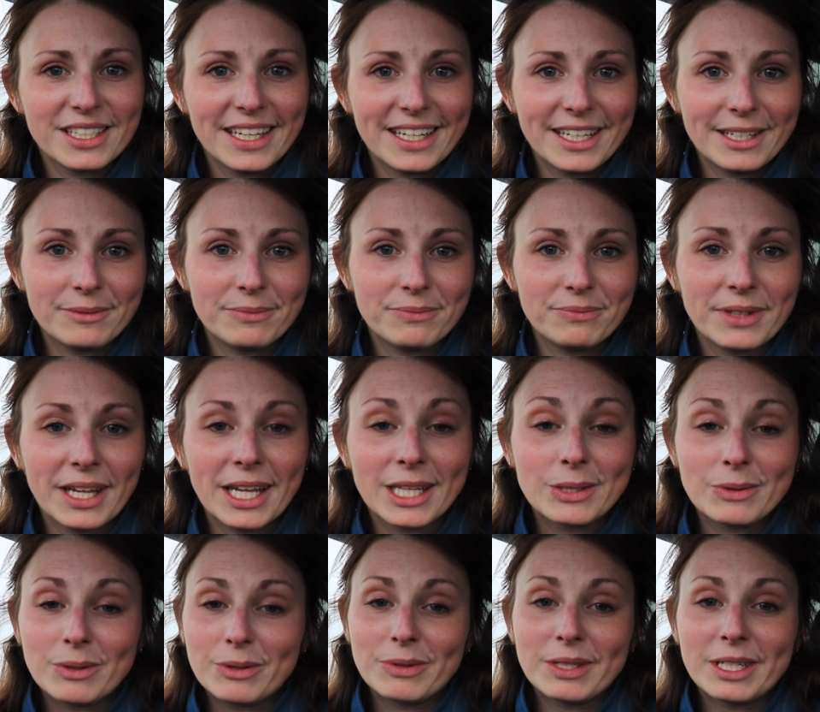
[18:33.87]
and
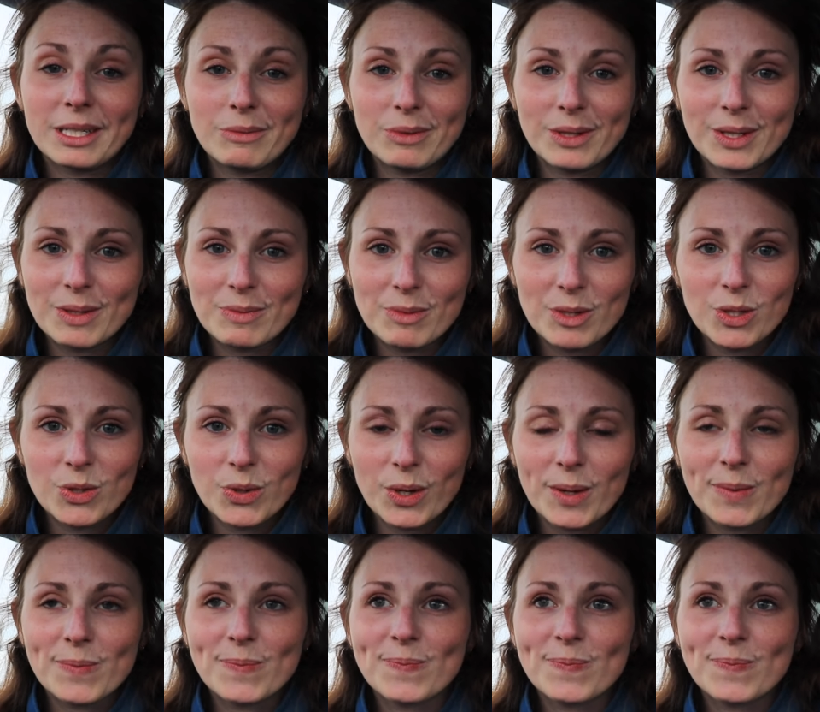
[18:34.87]
that's what really brings me joy.